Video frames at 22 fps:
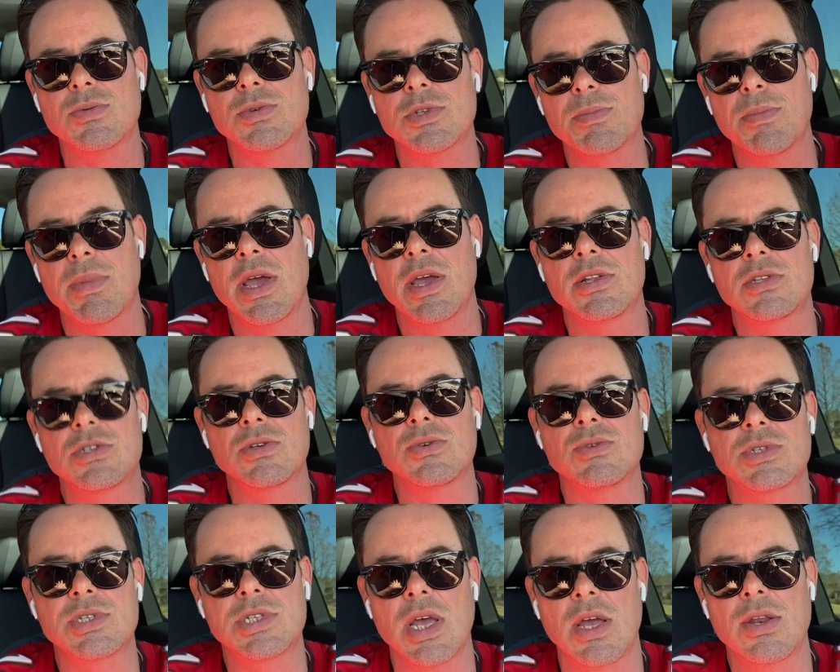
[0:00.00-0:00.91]
was made to
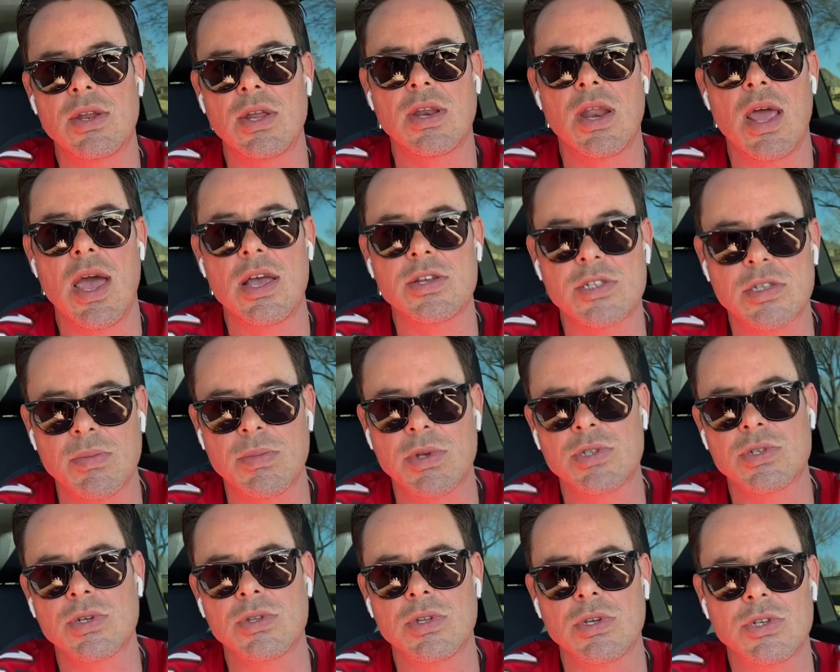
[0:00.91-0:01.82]
send an
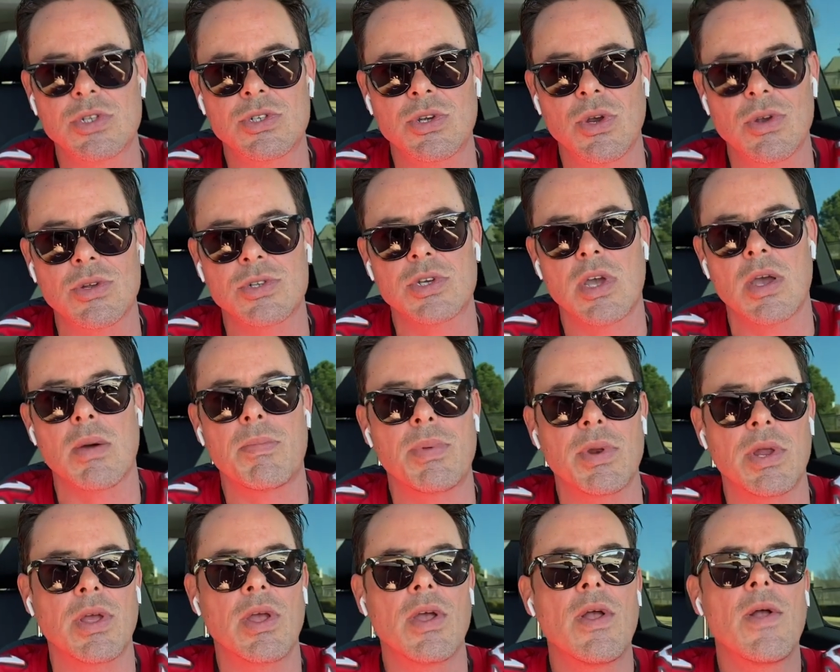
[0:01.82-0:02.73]
estimate to the insurance
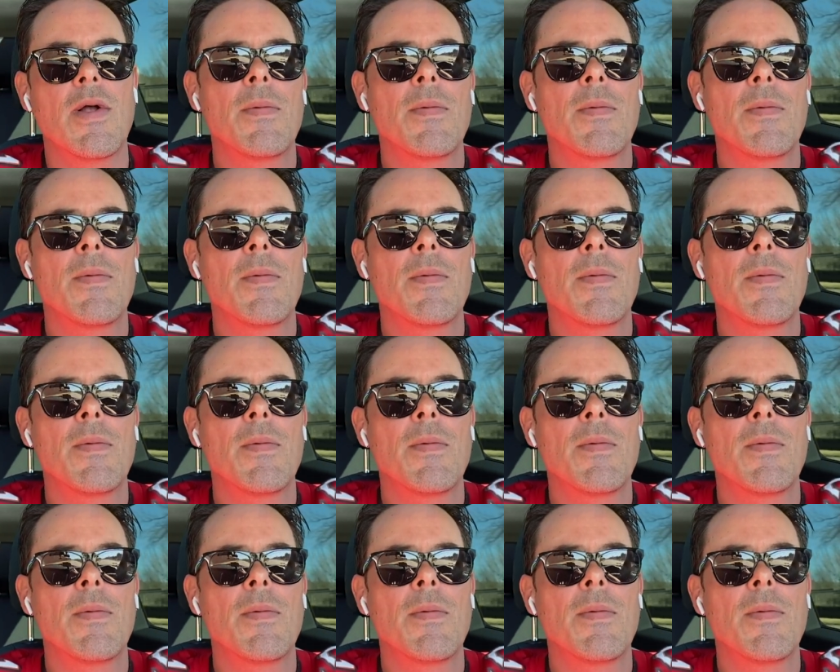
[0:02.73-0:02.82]
company.